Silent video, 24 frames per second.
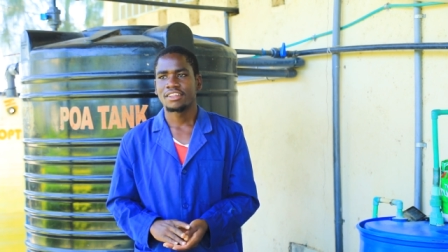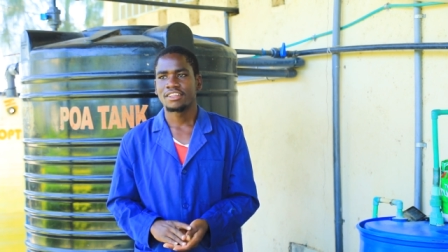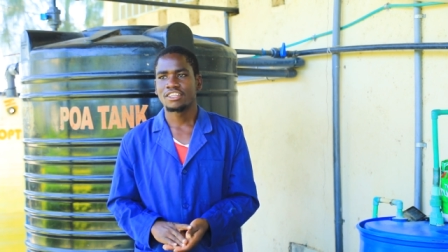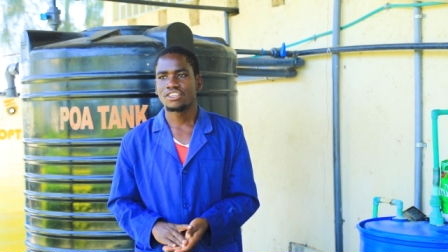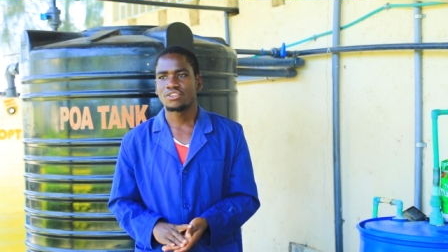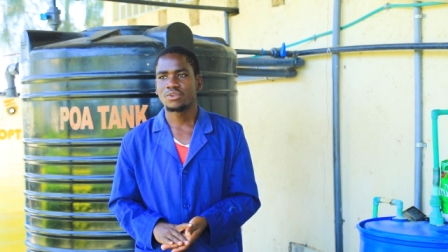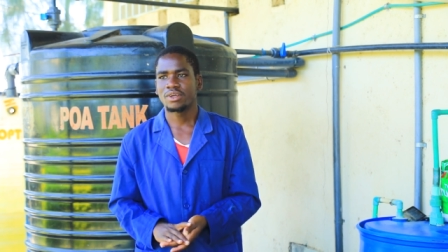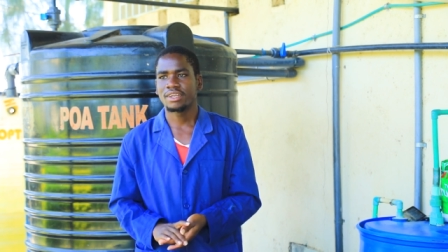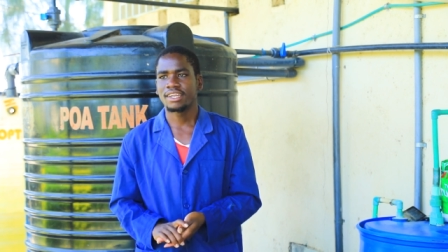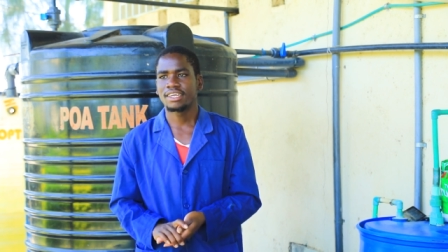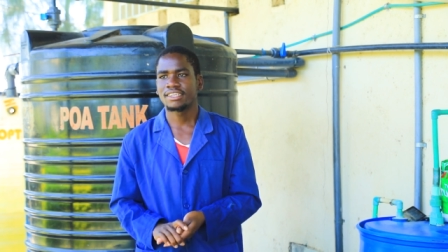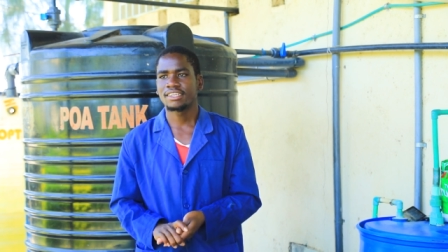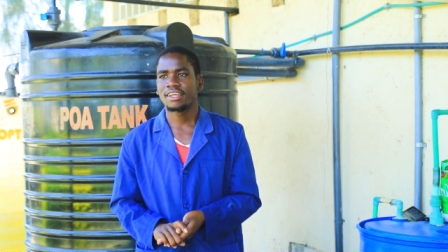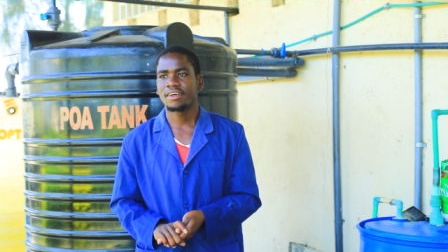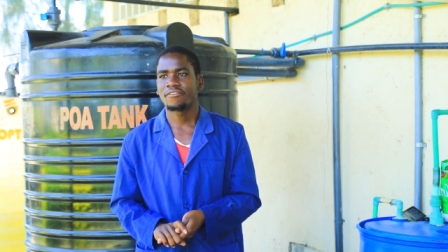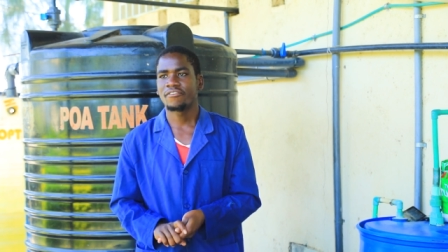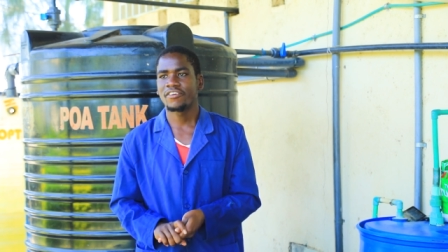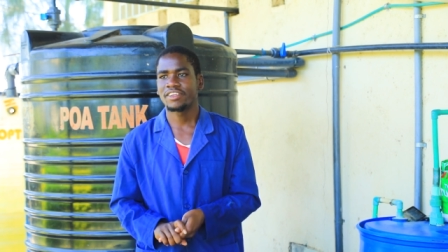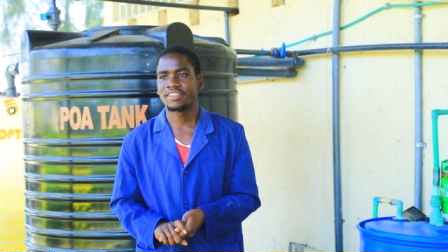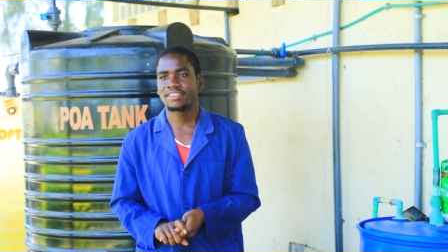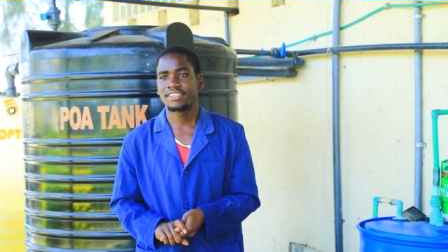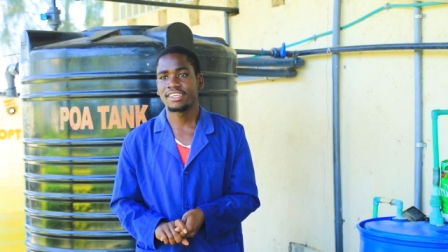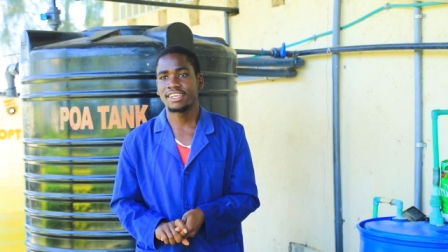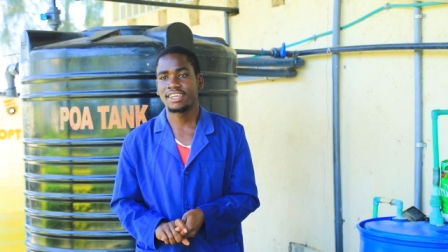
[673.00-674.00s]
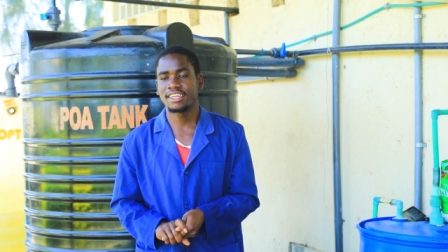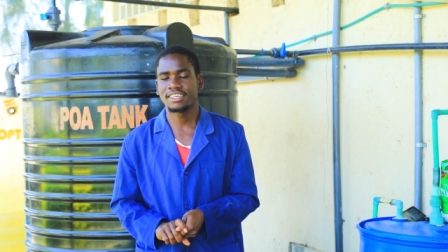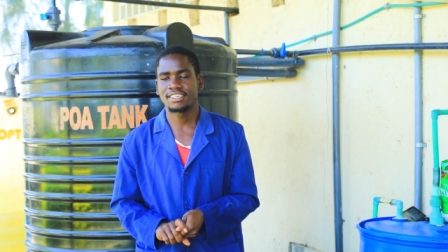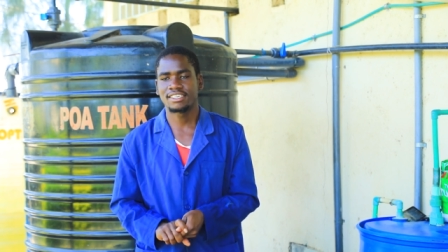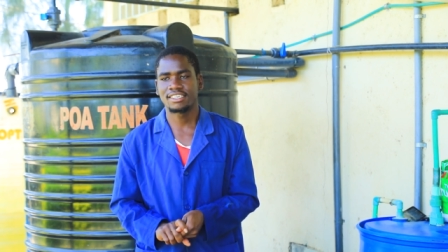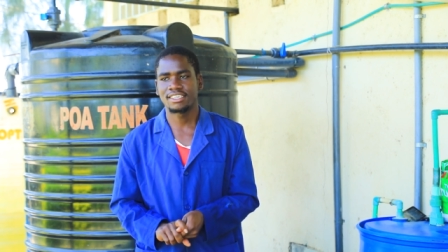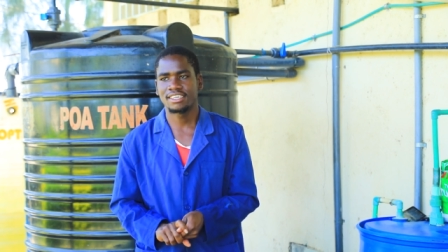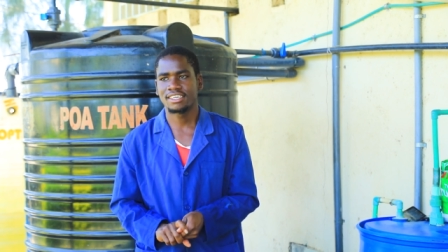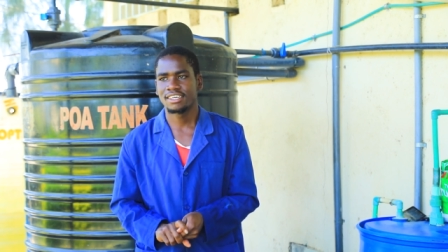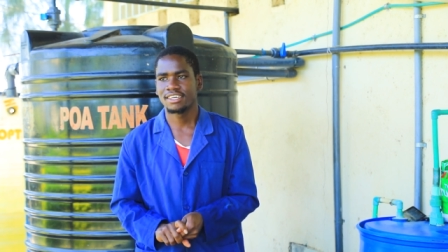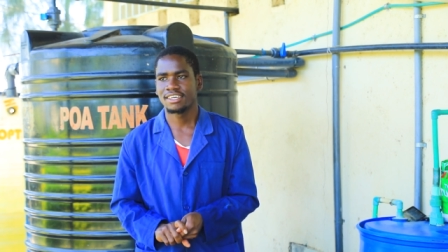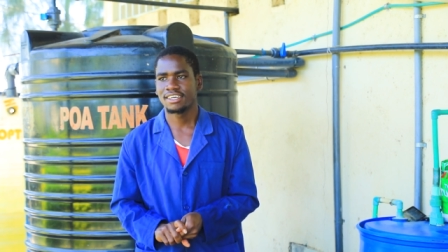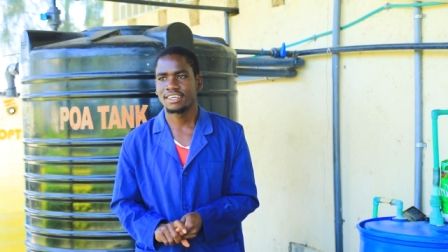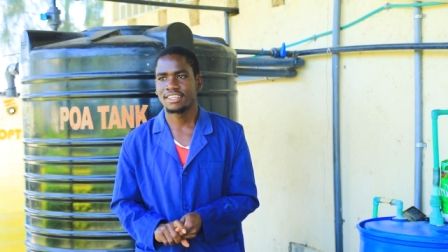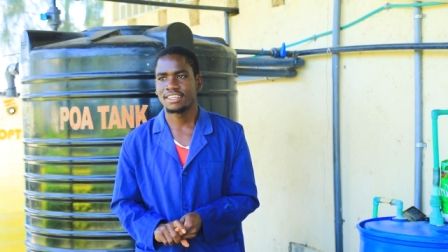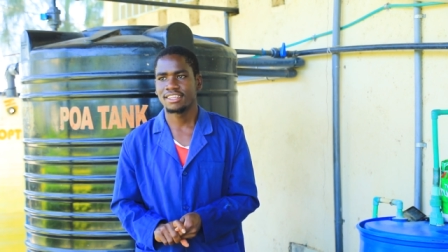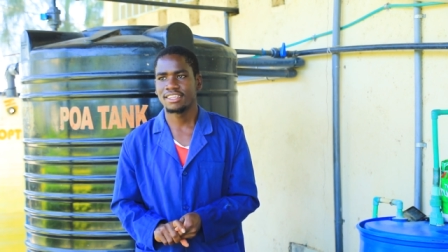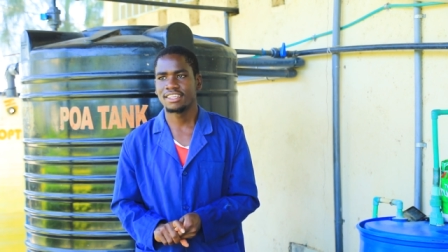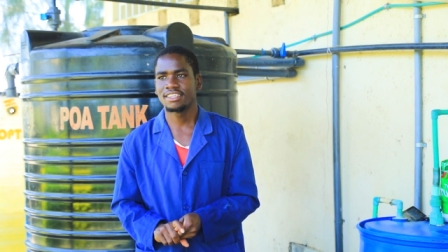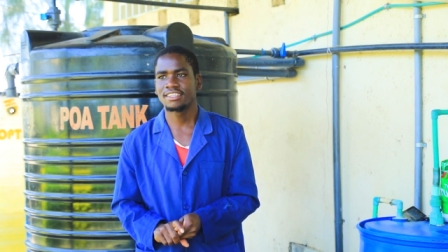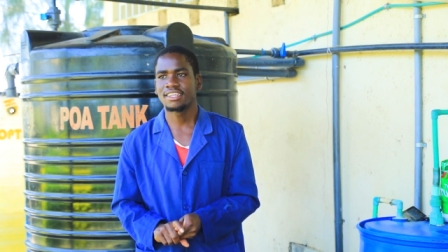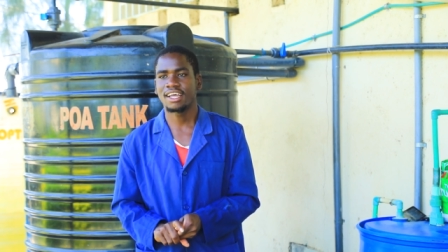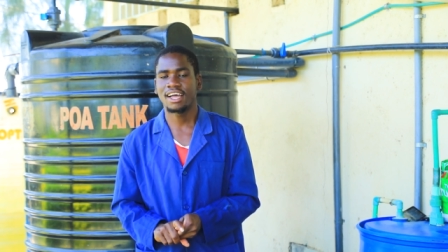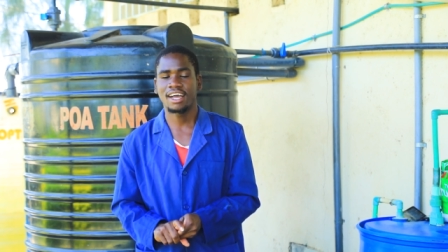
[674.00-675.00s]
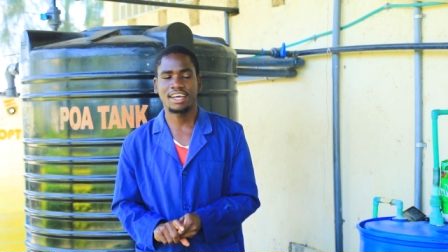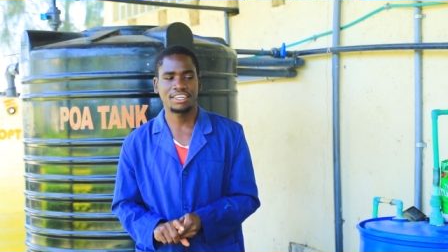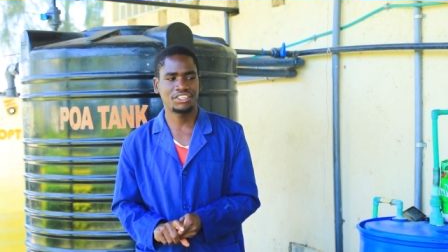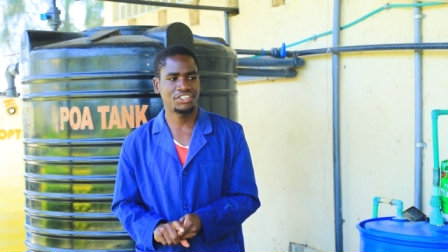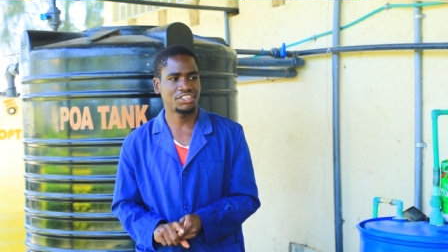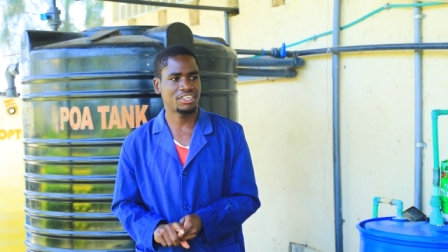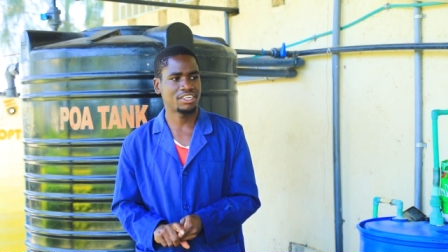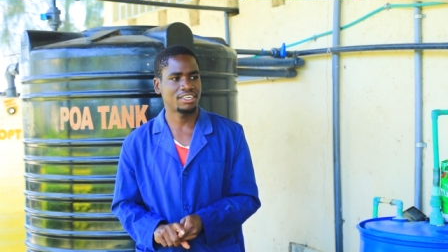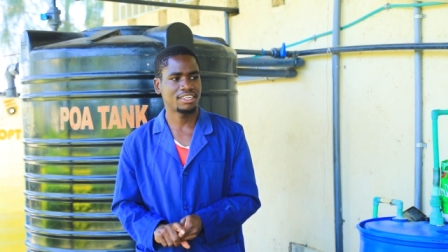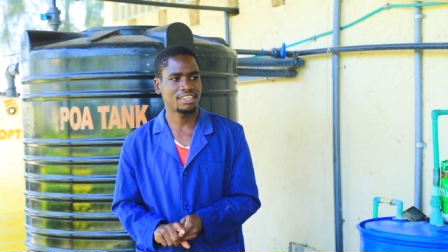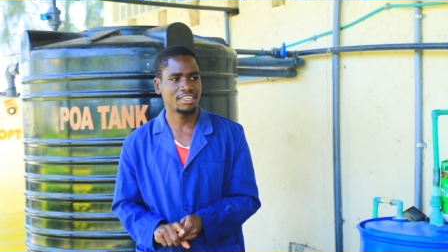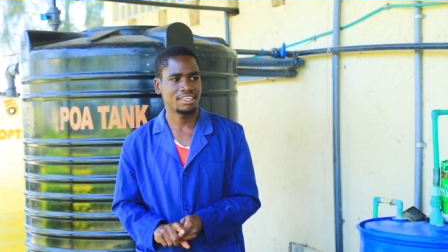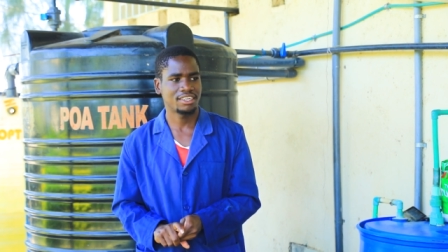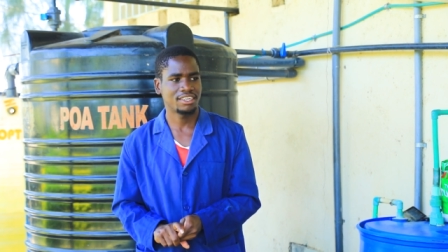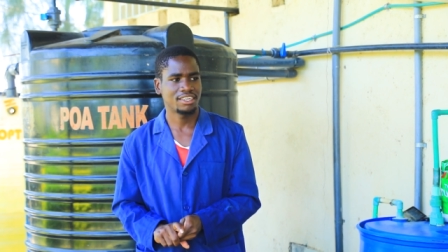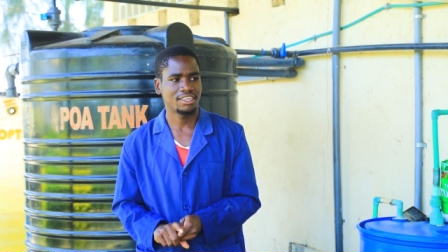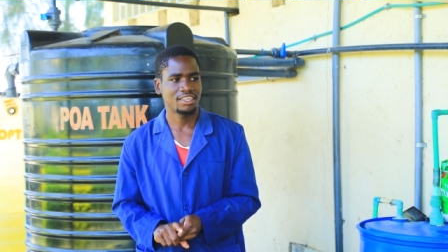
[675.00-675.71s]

This one, another facility, is a hatchery.